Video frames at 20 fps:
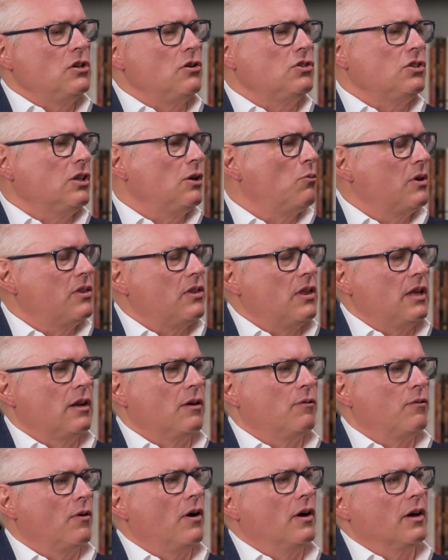Usually
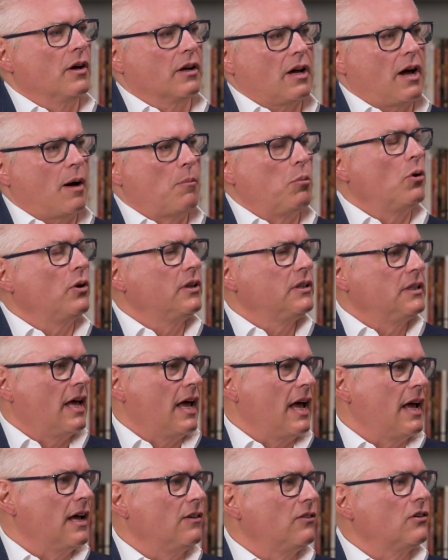within a couple of
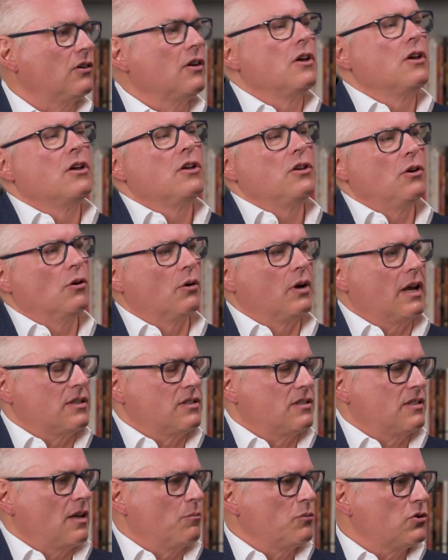days, you'll
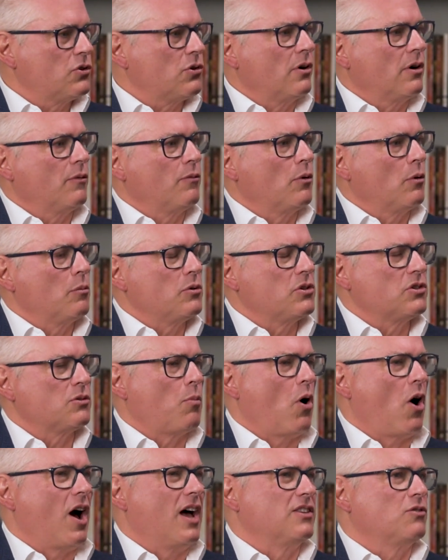get some sort of a
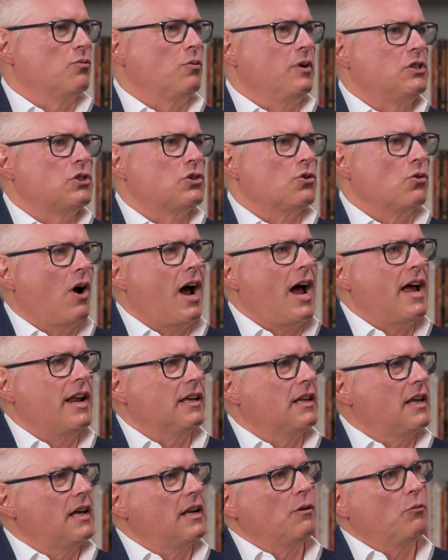response. We try
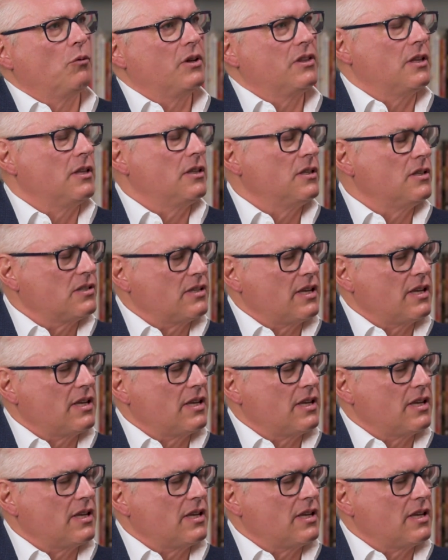to get it within the